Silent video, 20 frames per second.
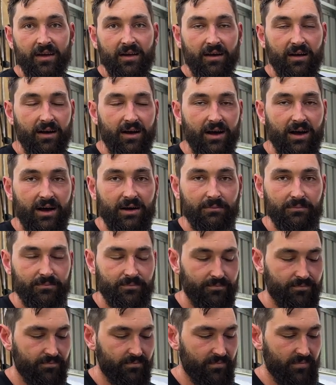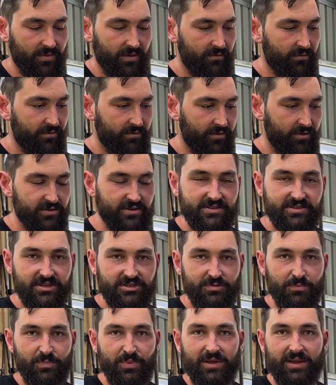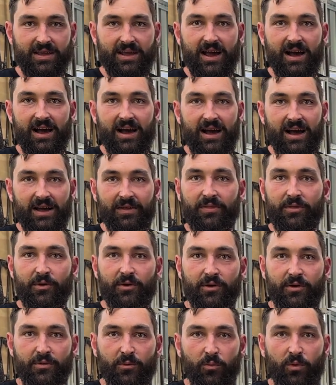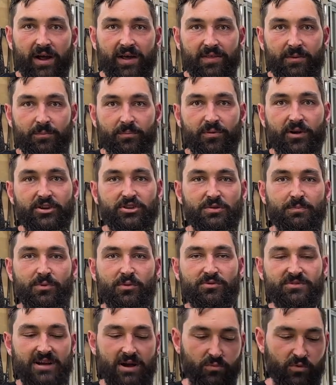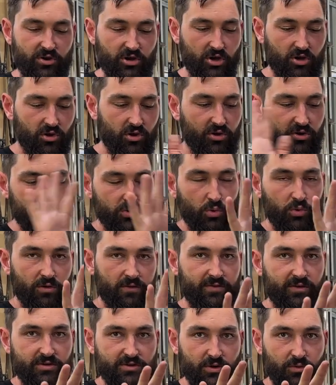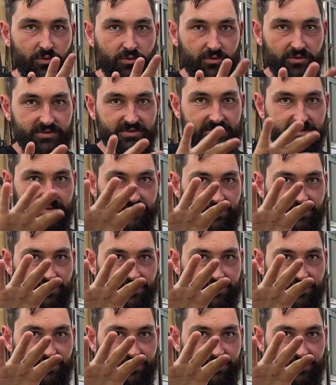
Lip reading: Because it's such a big car, the way the pressure builds up when you close all of the doors,